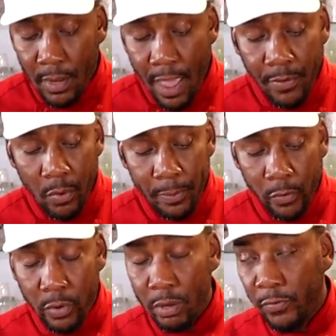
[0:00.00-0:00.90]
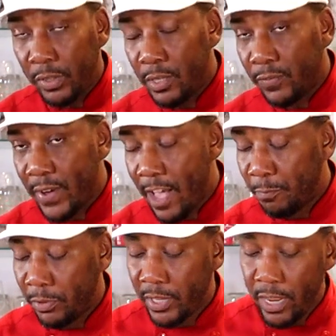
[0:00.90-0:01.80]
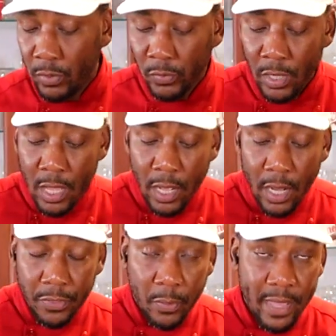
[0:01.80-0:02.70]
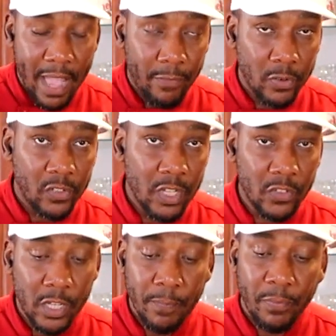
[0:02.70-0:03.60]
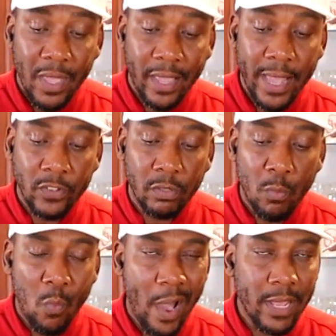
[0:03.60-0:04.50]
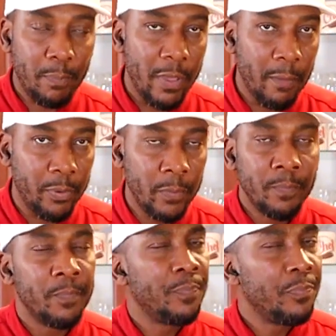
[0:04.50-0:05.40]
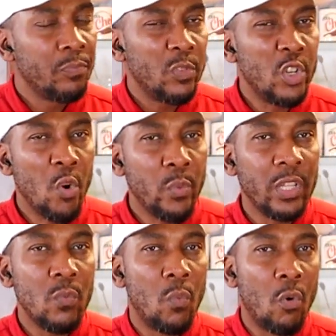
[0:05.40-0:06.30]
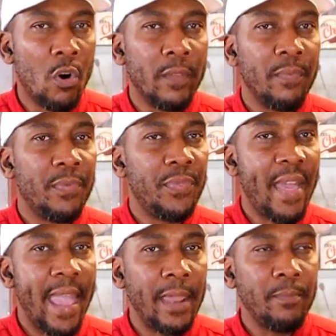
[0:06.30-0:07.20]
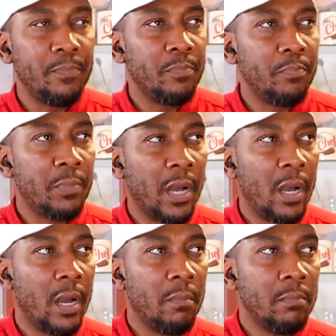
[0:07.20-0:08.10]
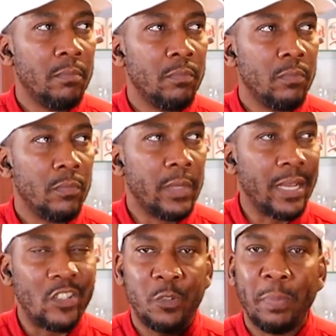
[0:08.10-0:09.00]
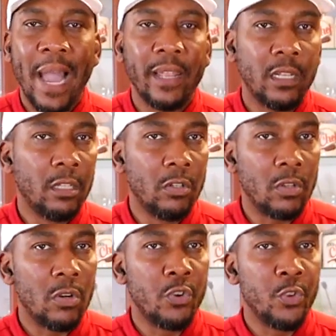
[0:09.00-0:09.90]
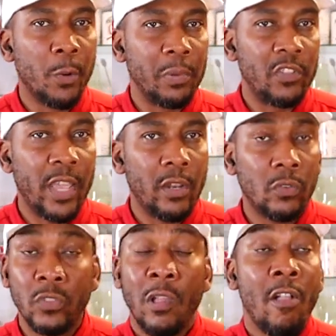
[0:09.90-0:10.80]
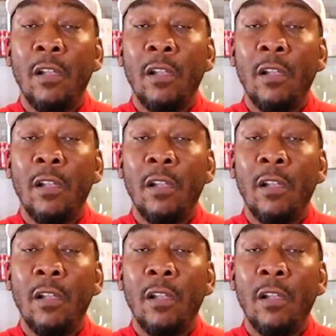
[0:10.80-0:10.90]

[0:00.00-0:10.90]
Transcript: heavy whipping cream for these 5 potatoes. Then we have our seasoning. I got some white pepper. You don't really want that spotted look on your potatoes.